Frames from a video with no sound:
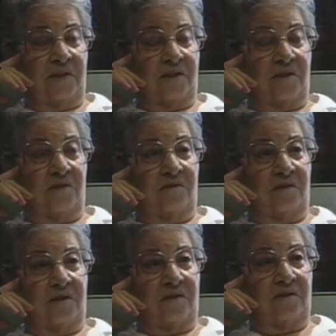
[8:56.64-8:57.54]
So
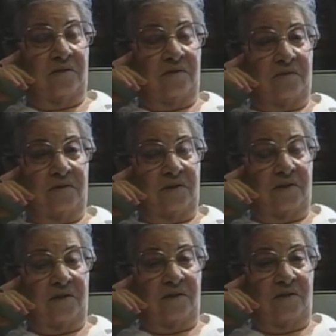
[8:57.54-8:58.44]
uh,
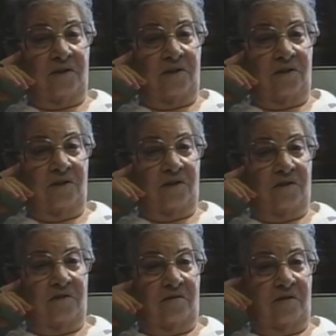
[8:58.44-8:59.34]
it's
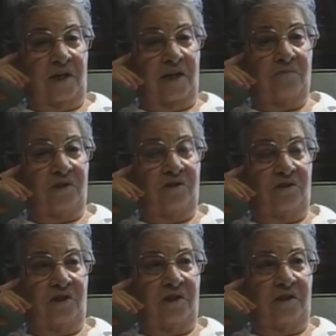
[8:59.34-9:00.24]
just times has
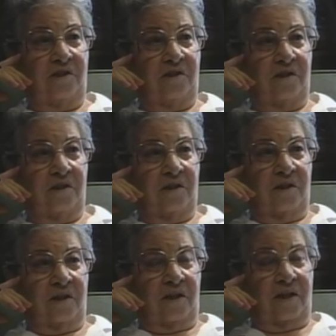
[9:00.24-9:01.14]
changed.
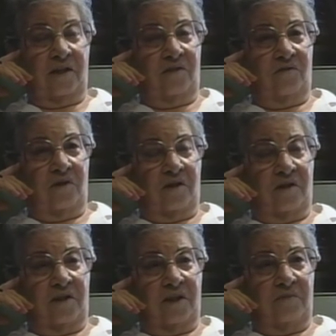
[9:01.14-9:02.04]
I know a
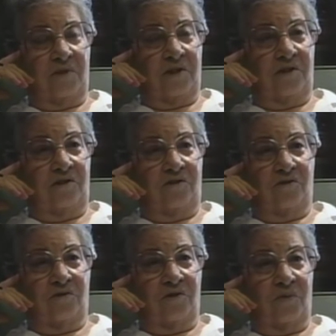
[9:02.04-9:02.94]
lot of times these
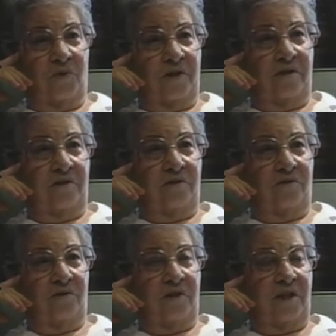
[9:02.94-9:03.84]
children, the way they're
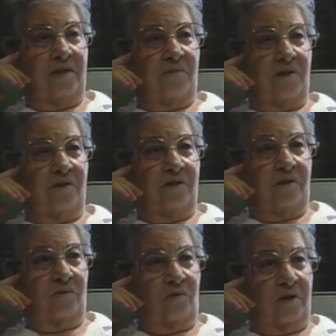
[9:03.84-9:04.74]
doing now, but look
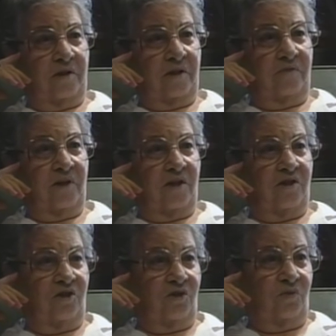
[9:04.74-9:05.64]
what they've got
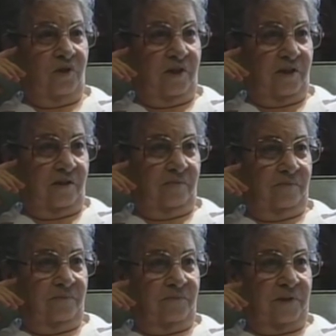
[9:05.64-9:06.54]
to do with.
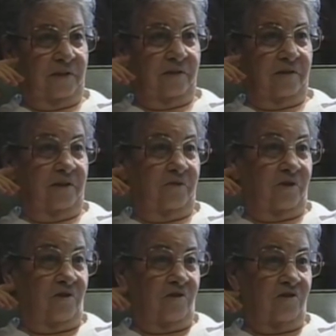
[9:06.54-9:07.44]
They get the
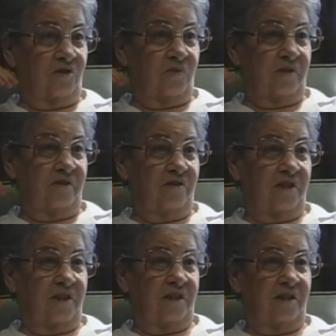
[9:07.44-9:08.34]
cars when they're
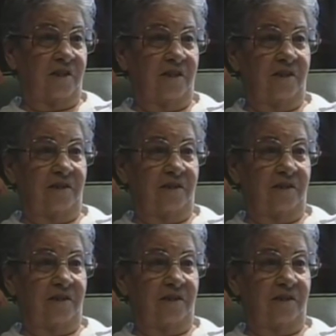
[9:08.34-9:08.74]
16.